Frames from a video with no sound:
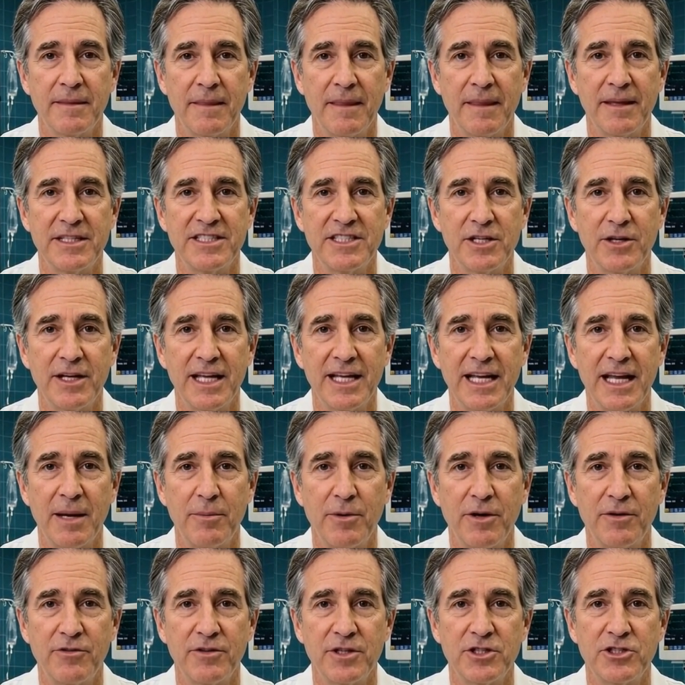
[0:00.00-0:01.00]
Selenium
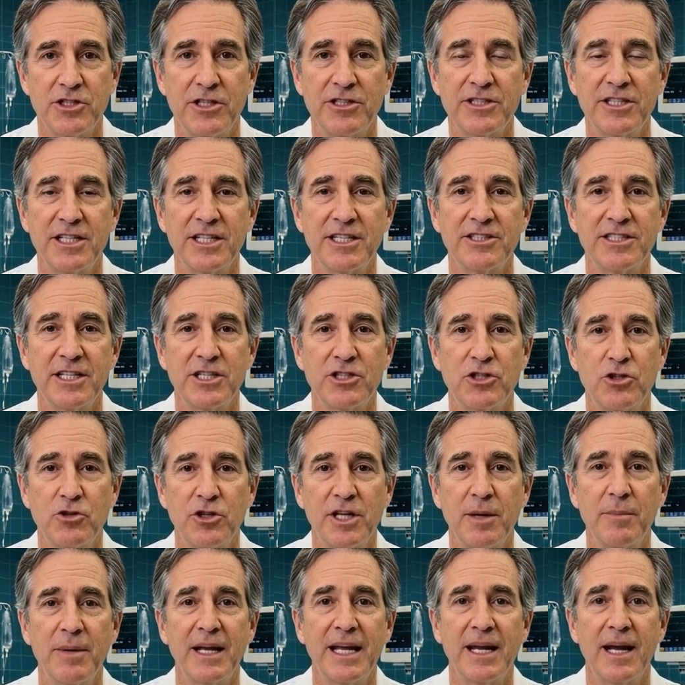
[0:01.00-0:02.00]
deficiency is
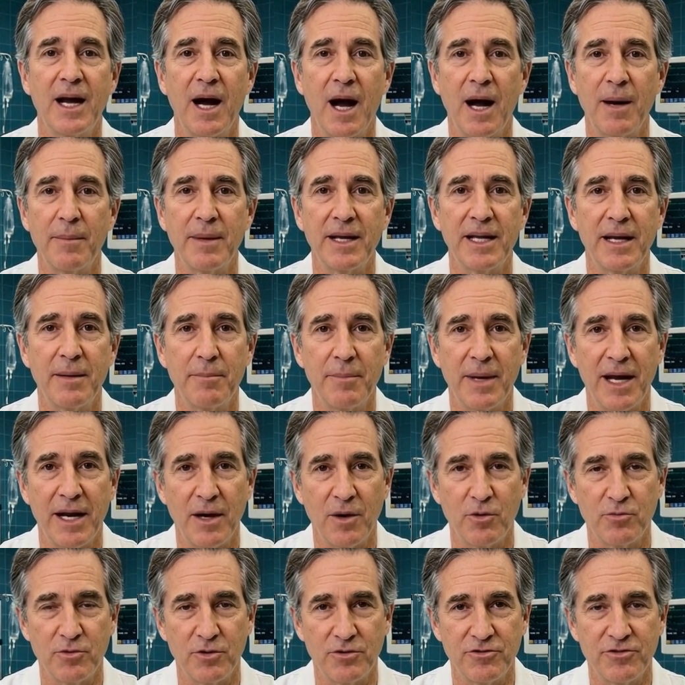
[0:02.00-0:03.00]
extremely common in men
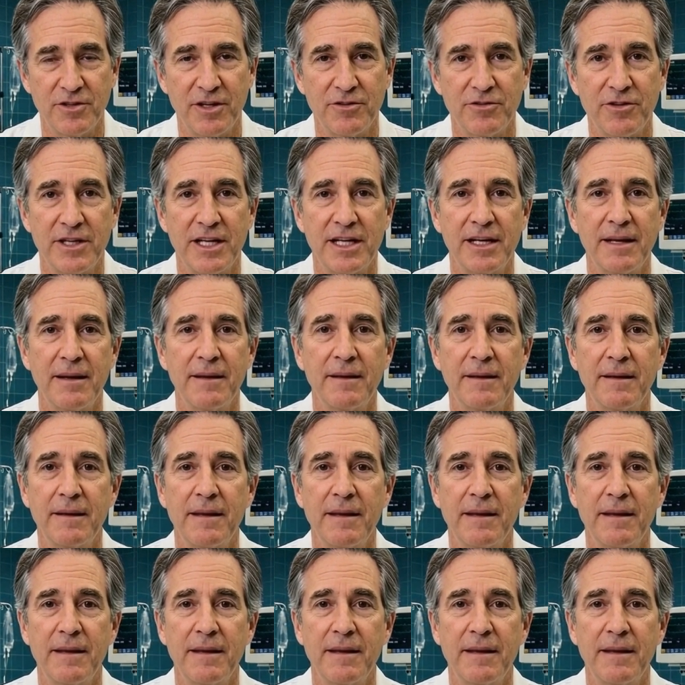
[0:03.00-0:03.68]
over 50,